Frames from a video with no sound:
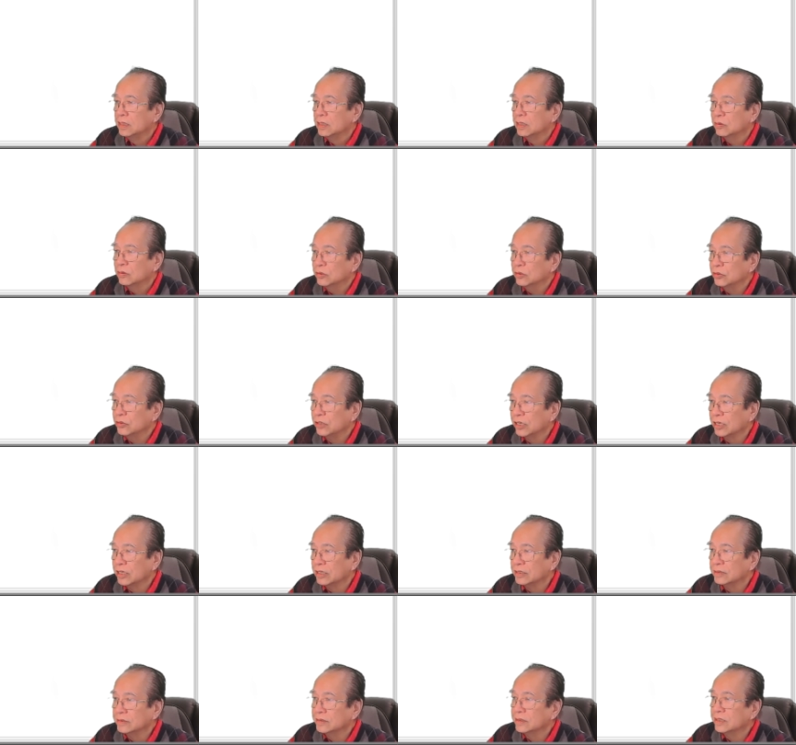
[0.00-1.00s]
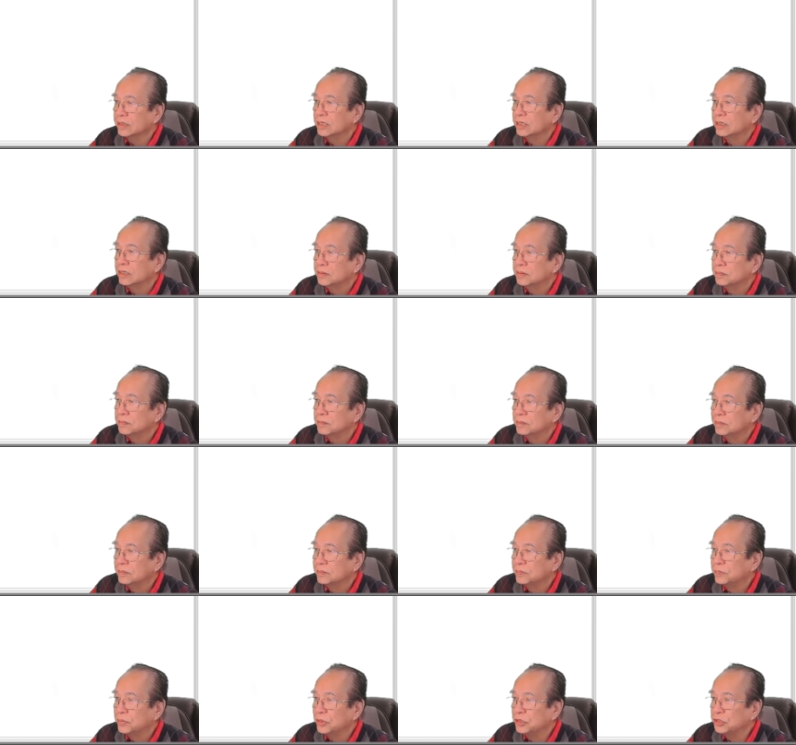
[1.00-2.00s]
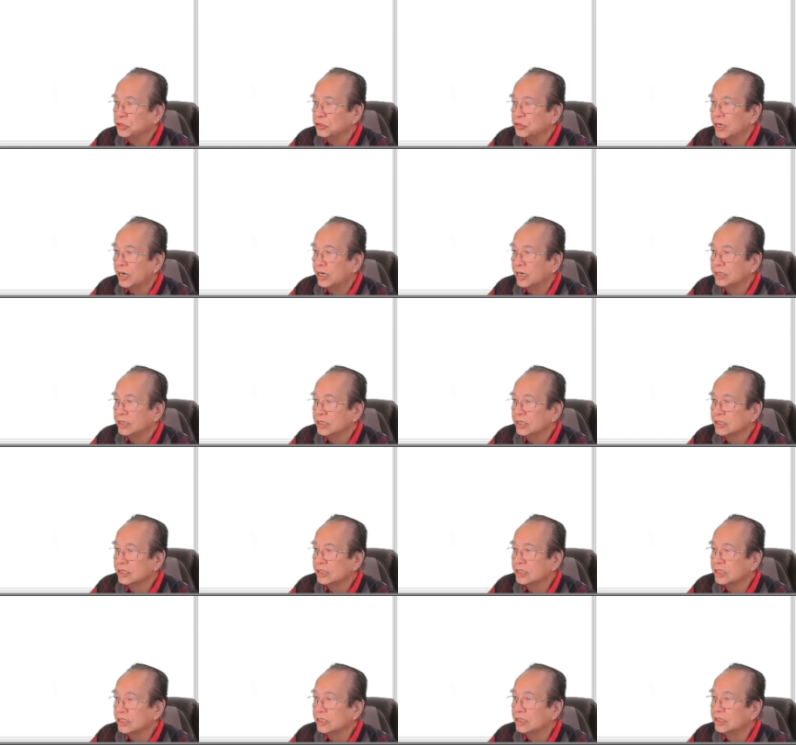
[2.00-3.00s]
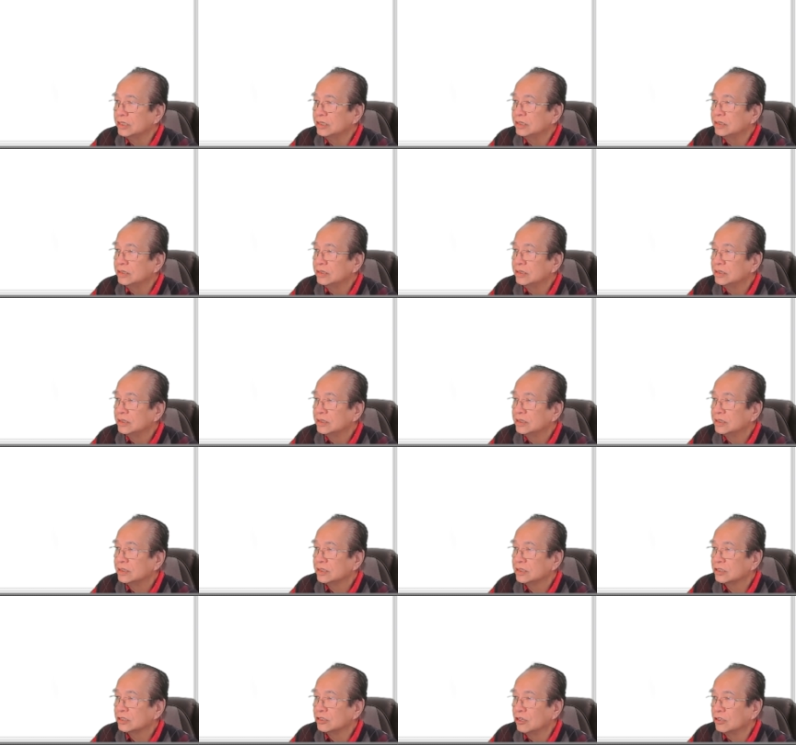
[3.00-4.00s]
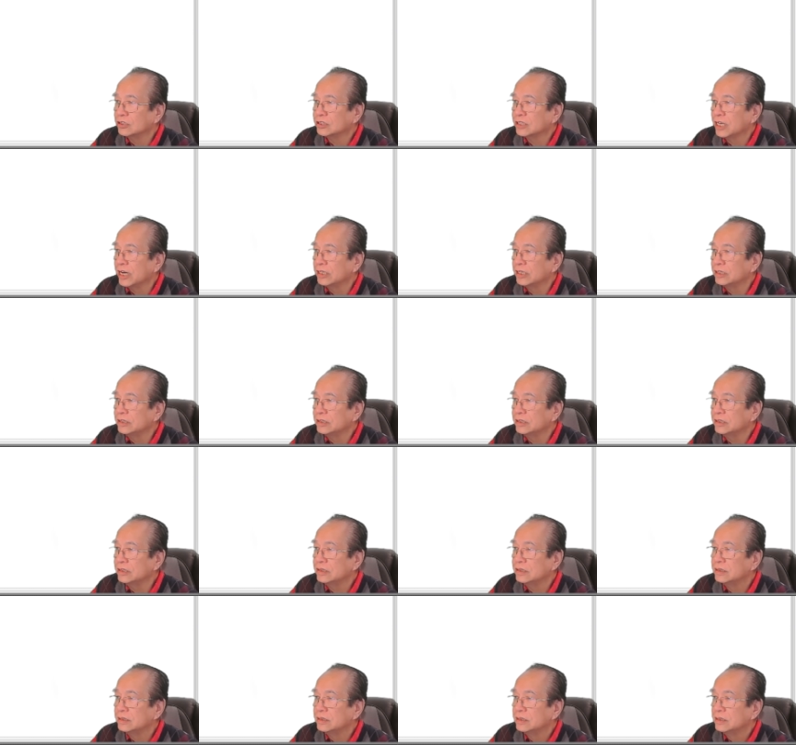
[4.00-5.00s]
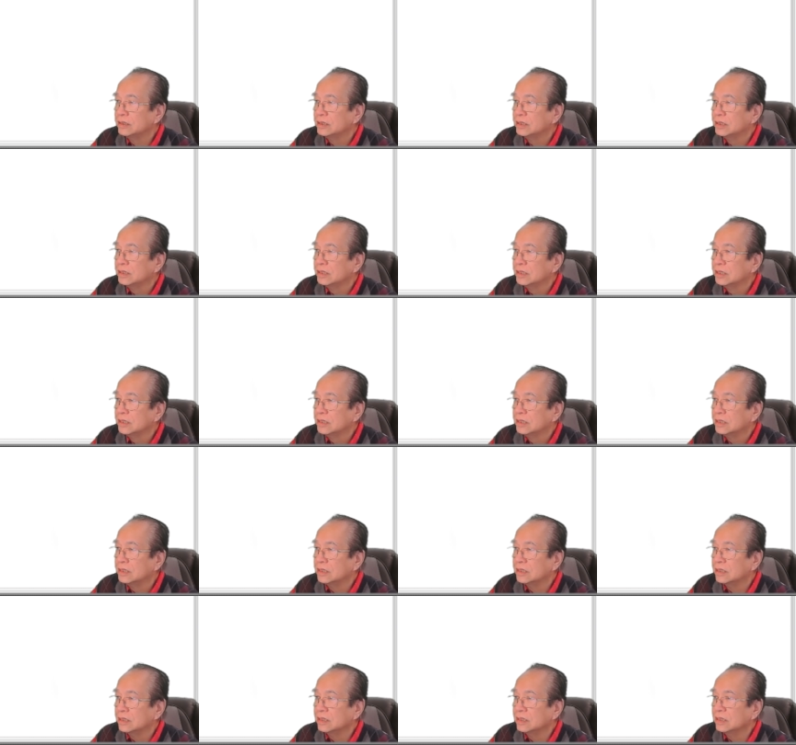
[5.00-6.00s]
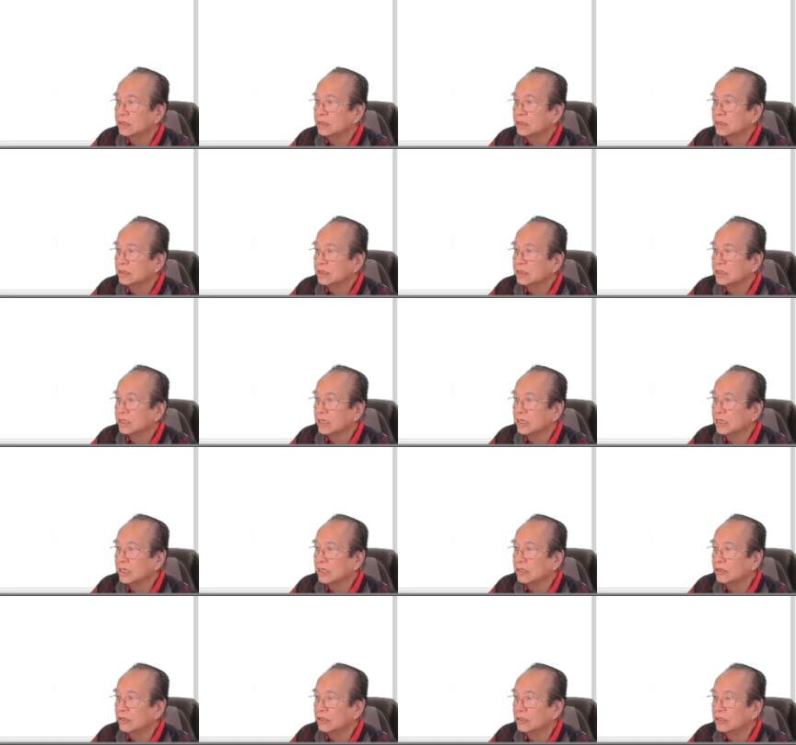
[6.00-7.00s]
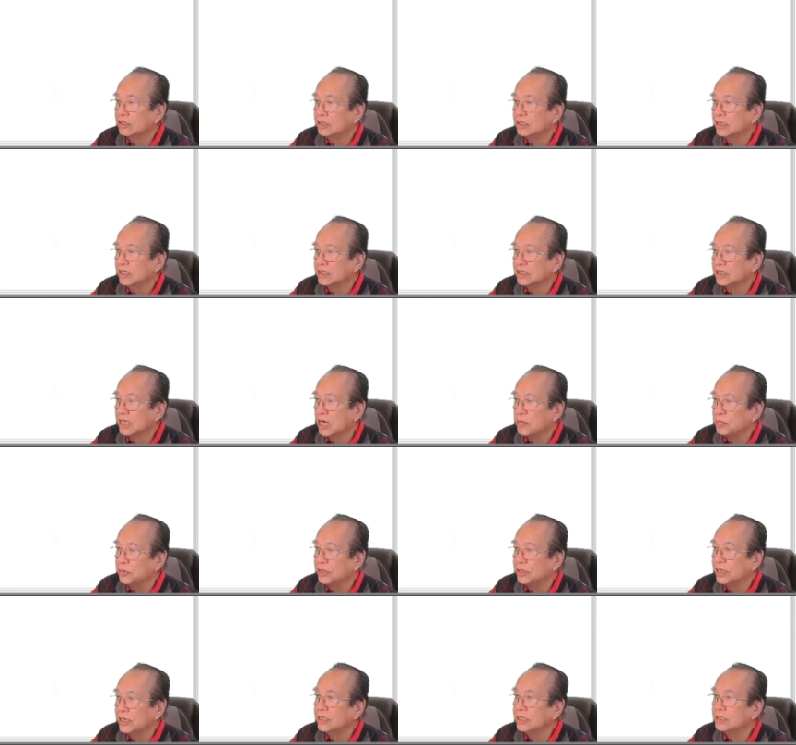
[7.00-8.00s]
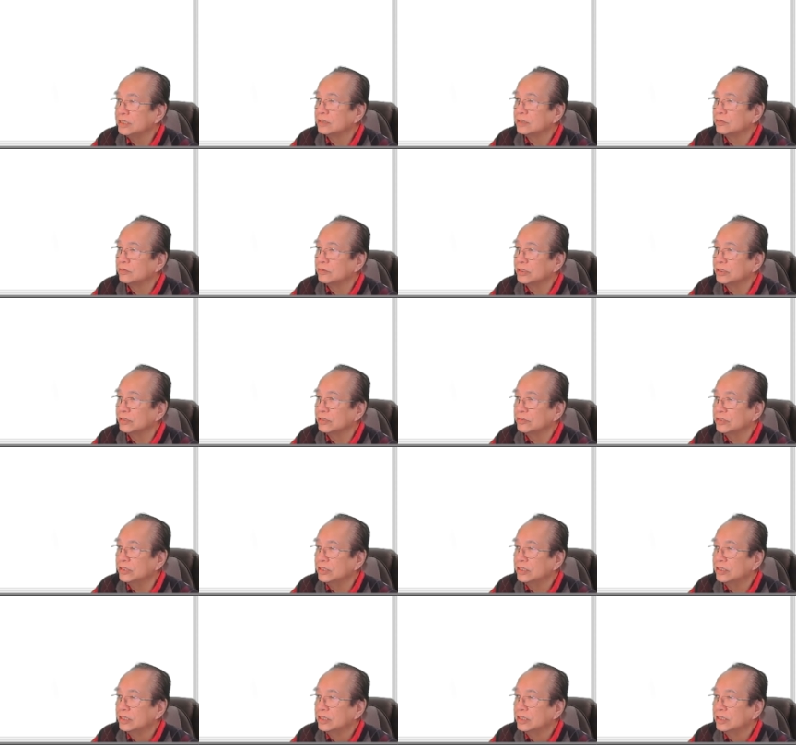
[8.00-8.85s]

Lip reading: You can put your artist here, song title, okay, and copyright, whatever.